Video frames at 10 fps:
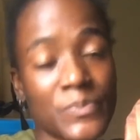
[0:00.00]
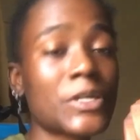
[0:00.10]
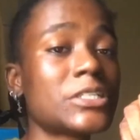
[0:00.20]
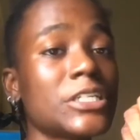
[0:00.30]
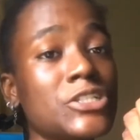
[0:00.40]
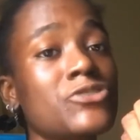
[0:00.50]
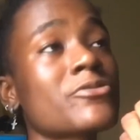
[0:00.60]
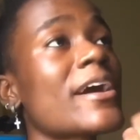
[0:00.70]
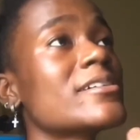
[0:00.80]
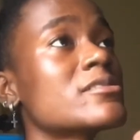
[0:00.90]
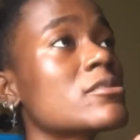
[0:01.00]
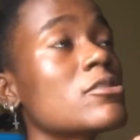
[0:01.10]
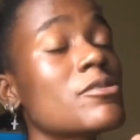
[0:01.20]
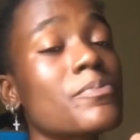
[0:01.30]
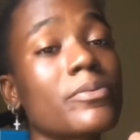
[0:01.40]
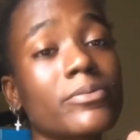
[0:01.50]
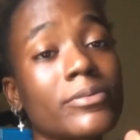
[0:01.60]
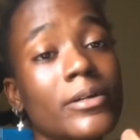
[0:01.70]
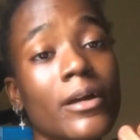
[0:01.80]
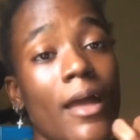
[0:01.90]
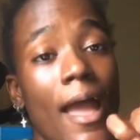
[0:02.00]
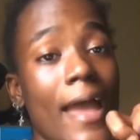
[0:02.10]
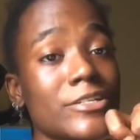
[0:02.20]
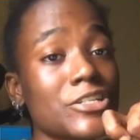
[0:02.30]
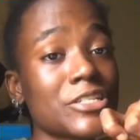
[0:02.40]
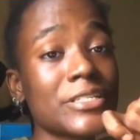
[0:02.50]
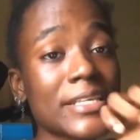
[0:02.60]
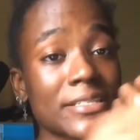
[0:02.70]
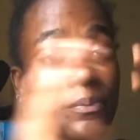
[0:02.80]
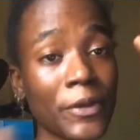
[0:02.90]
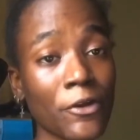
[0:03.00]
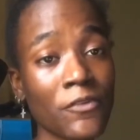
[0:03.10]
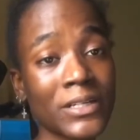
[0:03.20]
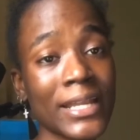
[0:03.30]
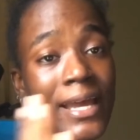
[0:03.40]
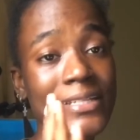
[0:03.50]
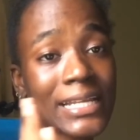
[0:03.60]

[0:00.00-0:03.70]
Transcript: but it dries up and just disappear overnight